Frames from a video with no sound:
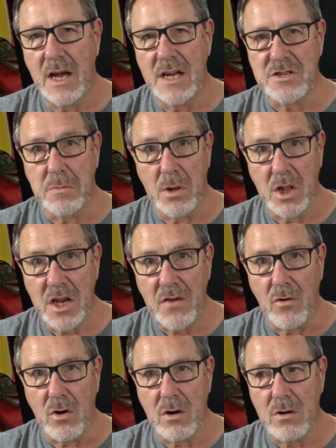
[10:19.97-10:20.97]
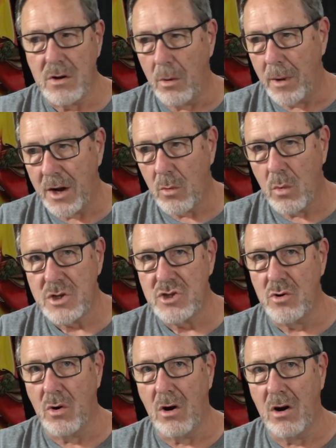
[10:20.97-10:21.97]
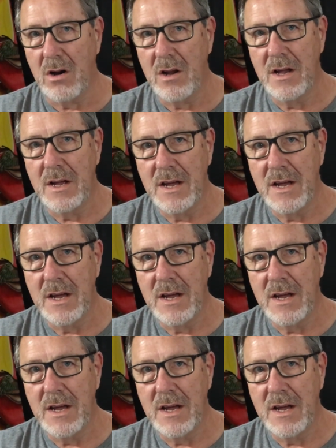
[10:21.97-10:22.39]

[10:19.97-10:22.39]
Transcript: as a believer, no matter what you are,